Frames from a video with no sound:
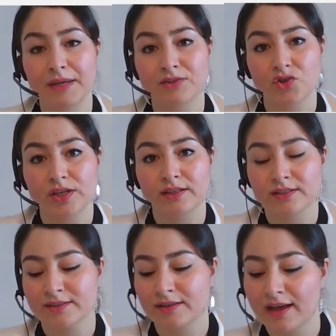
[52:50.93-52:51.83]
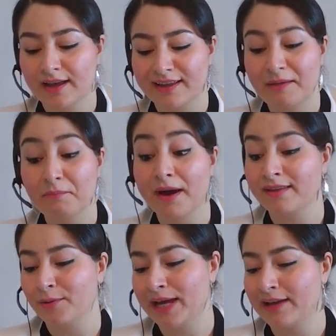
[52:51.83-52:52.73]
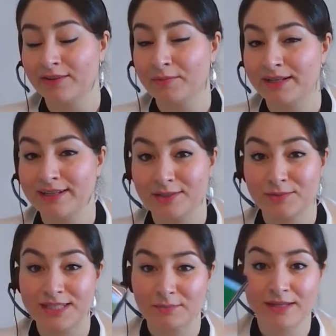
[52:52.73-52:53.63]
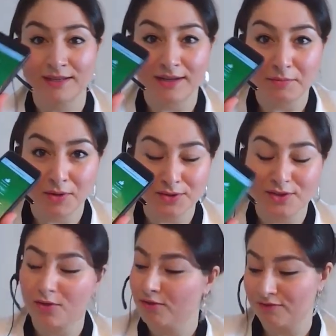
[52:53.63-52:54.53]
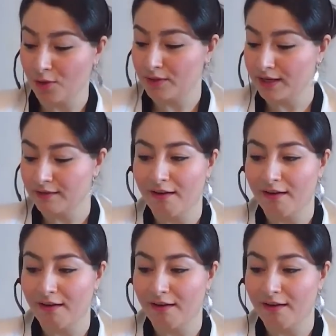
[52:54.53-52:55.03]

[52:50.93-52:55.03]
and by the way, everybody, as we speak, I'm also voting on an app.